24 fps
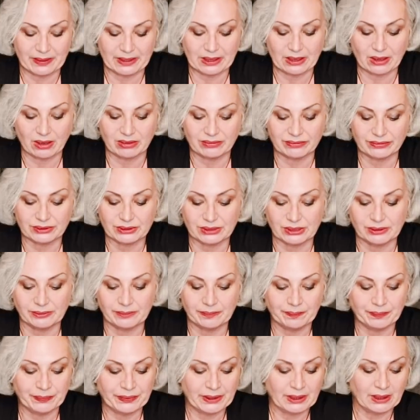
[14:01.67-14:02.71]
after
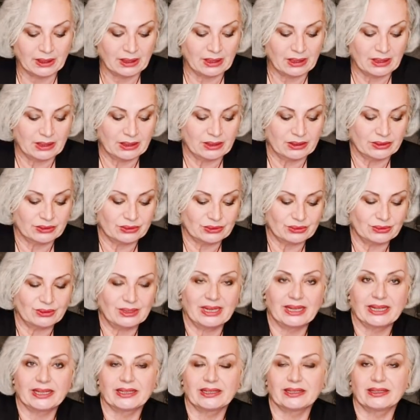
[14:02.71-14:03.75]
to
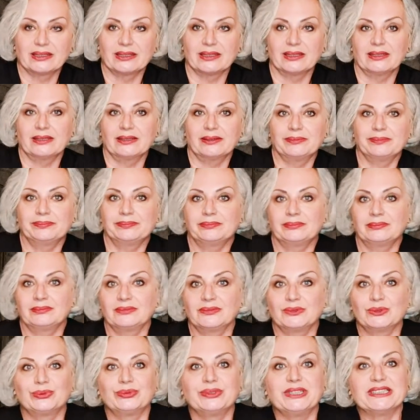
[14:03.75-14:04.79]
like um,
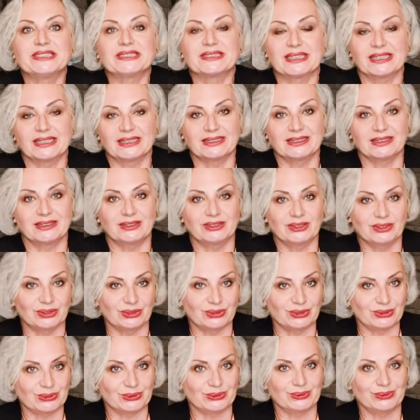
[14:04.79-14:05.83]
reset it
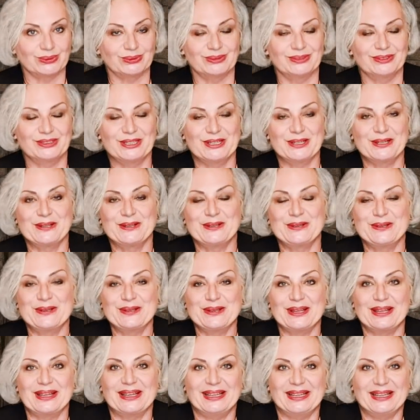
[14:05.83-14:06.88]
to
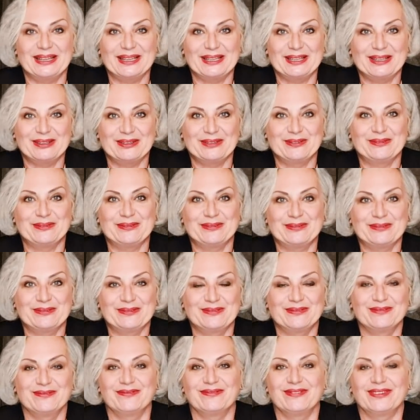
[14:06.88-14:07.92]

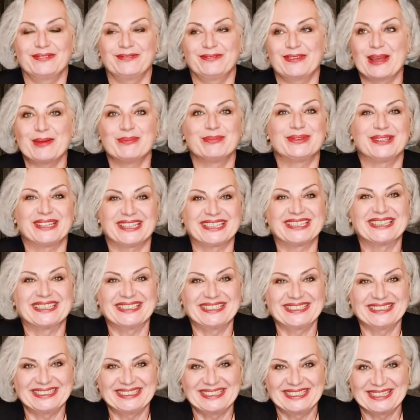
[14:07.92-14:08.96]
uh,
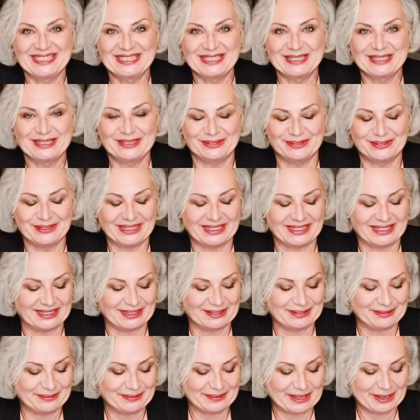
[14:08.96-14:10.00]
fabric uh,
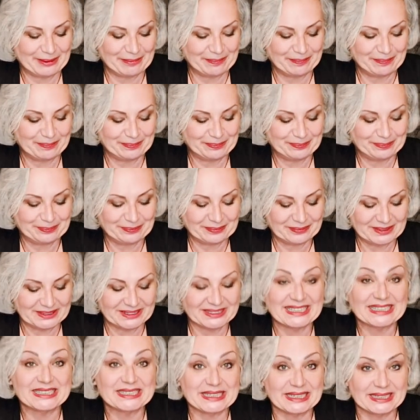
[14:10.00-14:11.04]
yeah,
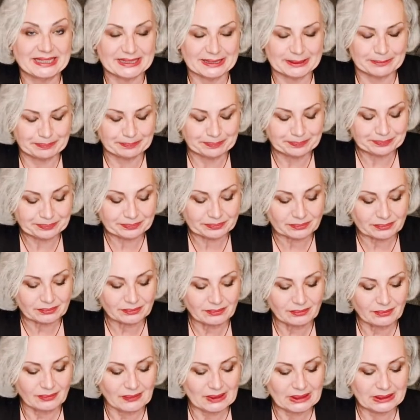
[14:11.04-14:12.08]
settings
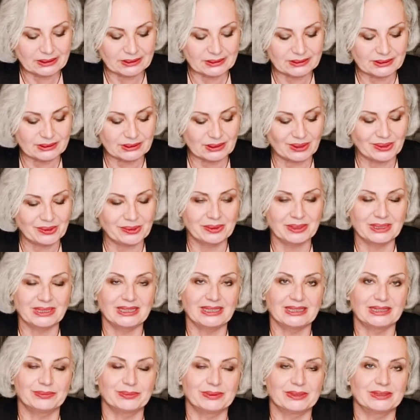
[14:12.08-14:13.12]
so
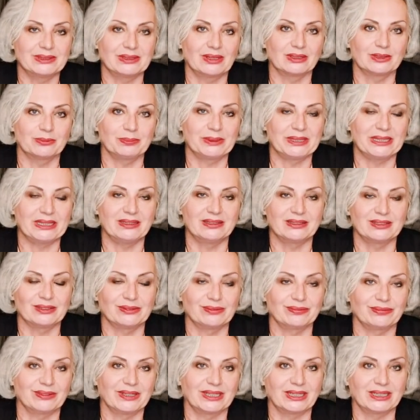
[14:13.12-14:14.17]
it will not be
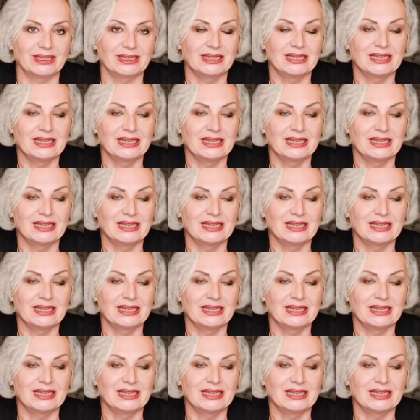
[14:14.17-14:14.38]
interfered